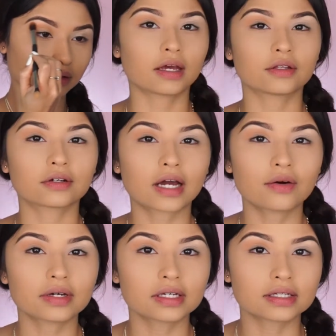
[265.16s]
And look
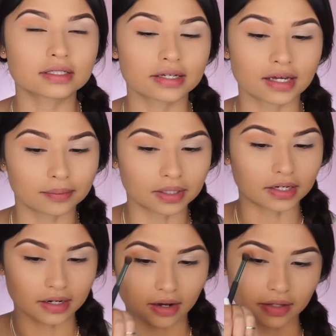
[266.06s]
how easily that
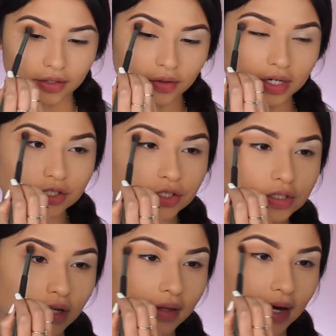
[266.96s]
blended out. Like, you guys
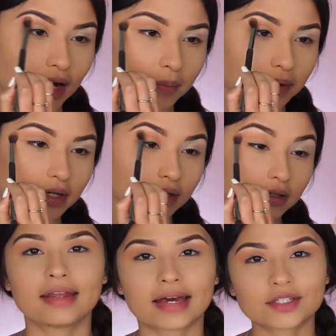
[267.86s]
just saw that happen.
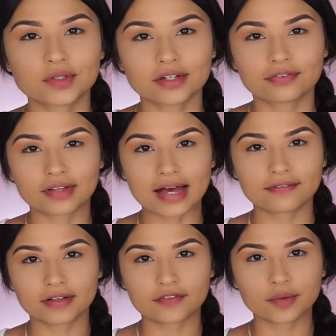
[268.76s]
Next, with a
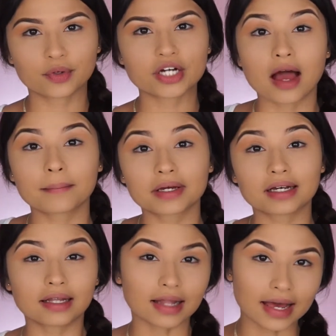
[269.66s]
flat fluffy brush, I'm
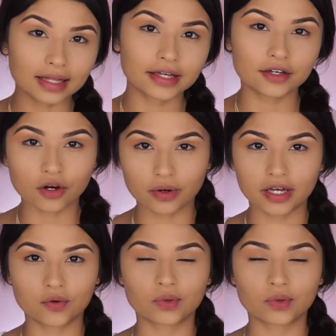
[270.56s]
gonna lightly go in